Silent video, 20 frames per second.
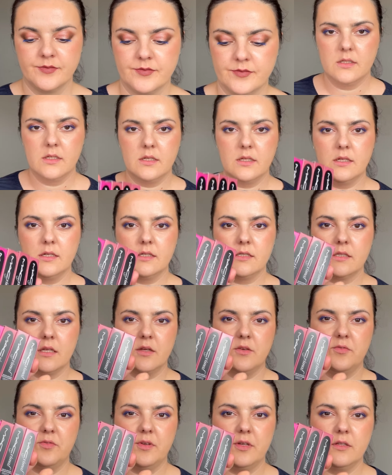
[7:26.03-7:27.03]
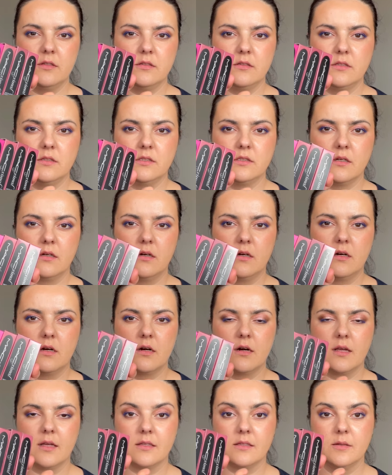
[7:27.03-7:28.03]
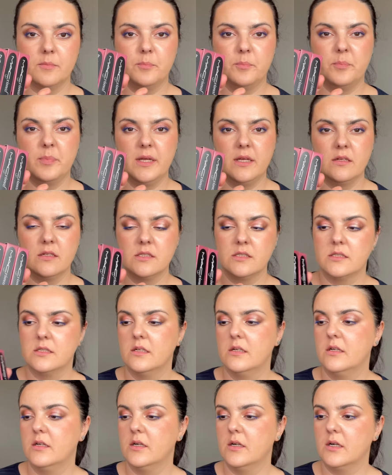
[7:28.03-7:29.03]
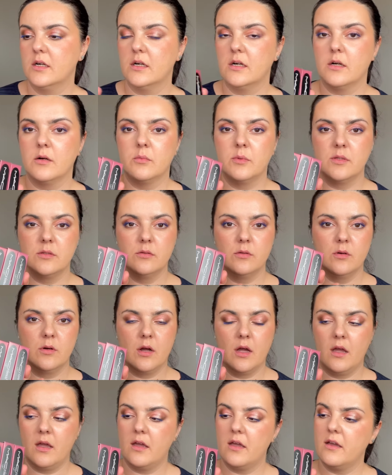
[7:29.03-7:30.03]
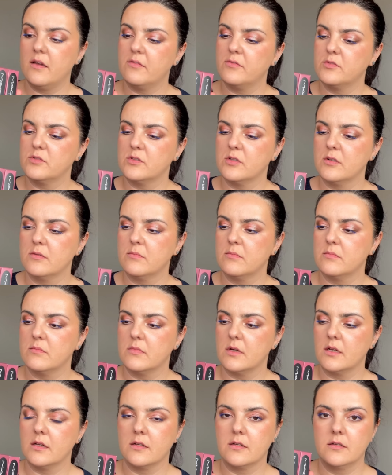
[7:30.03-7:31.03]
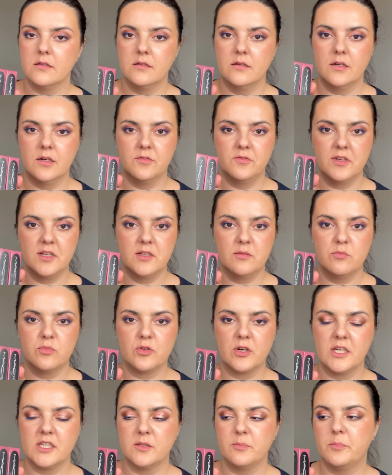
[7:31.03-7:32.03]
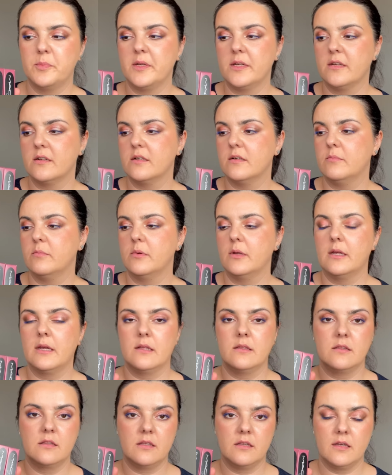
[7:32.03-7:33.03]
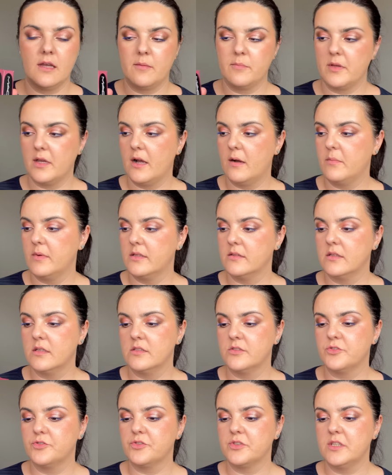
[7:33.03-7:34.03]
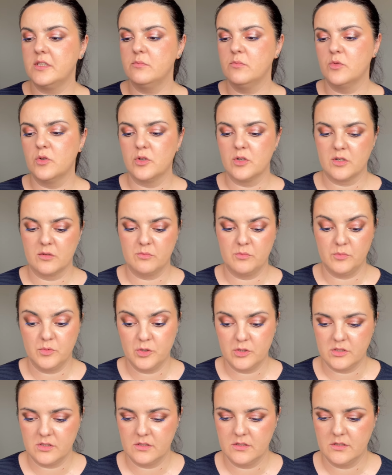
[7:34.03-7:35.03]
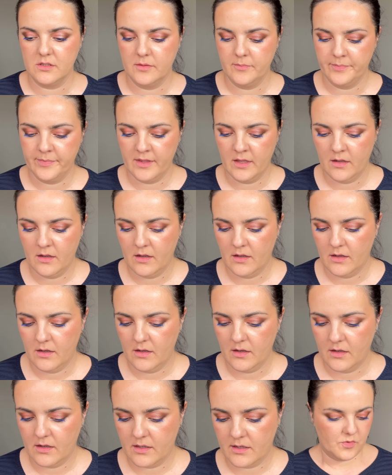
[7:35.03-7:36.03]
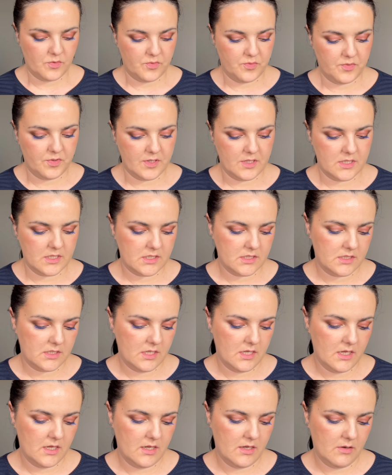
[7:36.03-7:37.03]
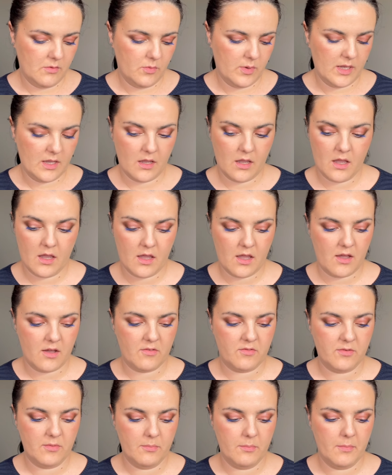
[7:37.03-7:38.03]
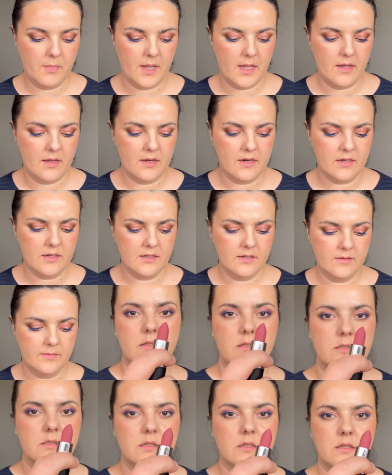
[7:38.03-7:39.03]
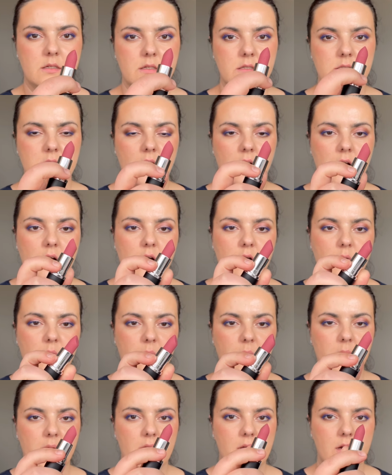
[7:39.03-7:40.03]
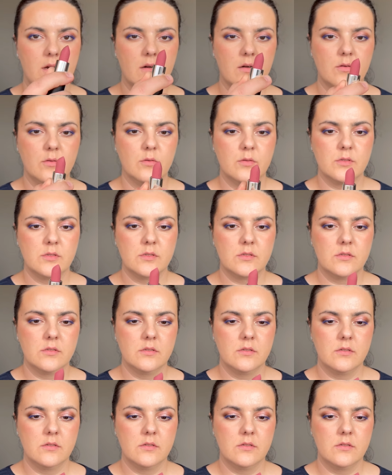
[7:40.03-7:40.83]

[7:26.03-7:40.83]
Next, I think these are like the pinks. We do have some like a very bright pink, Candy Yum Yum, and then three more muted. And first we have Mehr. This is how Mehr looks.